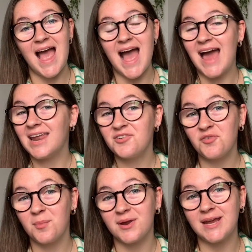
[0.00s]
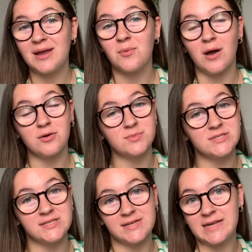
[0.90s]
Hello everybody, welcome to
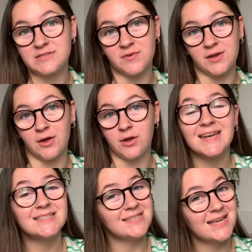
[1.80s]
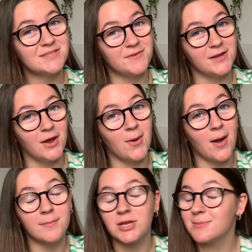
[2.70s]
today's video. In today's video,
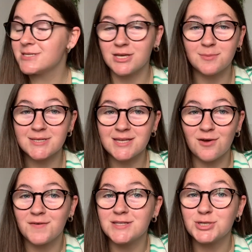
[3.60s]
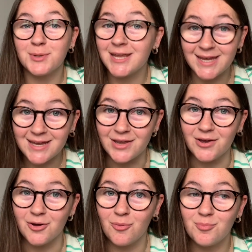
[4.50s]
I'm going to be turning myself into an
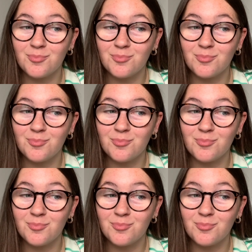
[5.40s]
e-girl.